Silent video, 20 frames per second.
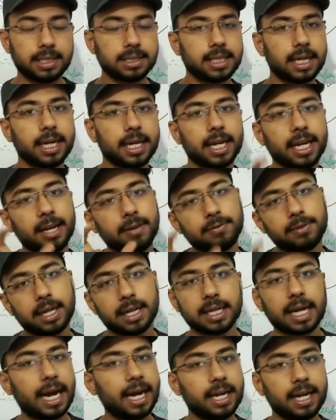that if
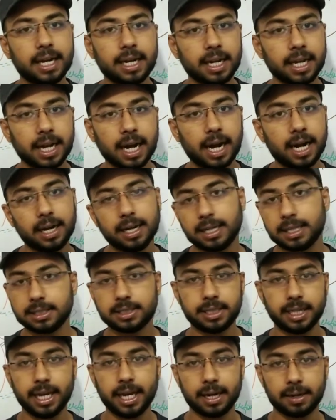that identity card is
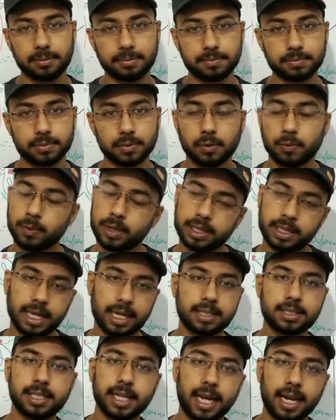there with
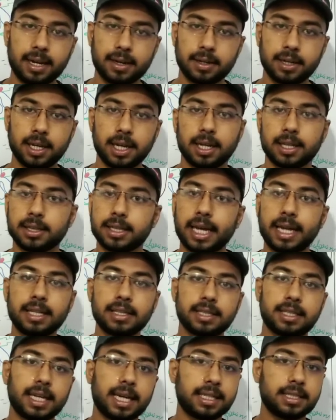that cell,
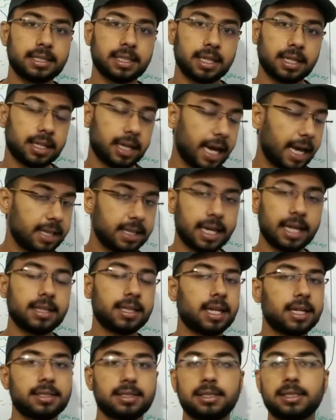then
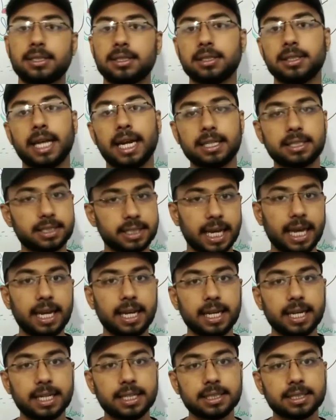that cell
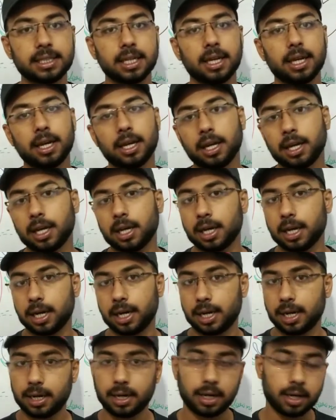is
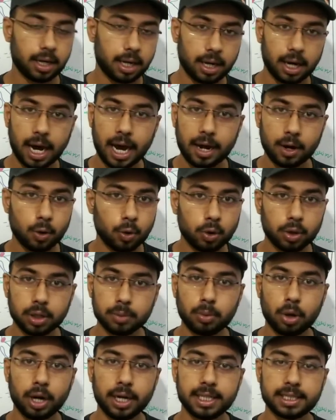our own
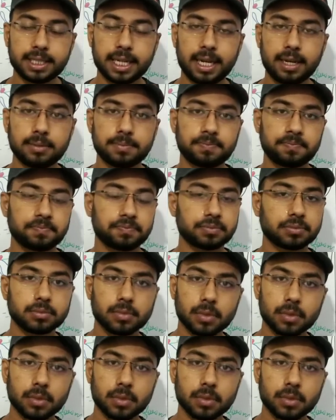body cell.